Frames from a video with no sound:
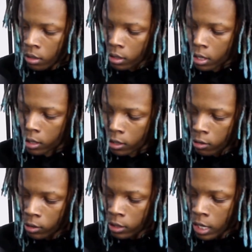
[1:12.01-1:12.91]
The color
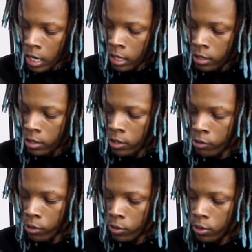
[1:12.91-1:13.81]
code is
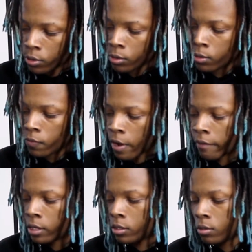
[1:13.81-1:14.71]

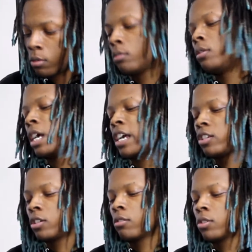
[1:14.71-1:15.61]

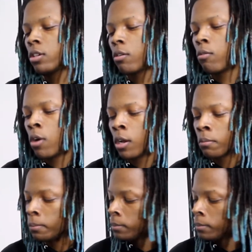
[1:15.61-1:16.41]
802-582-001.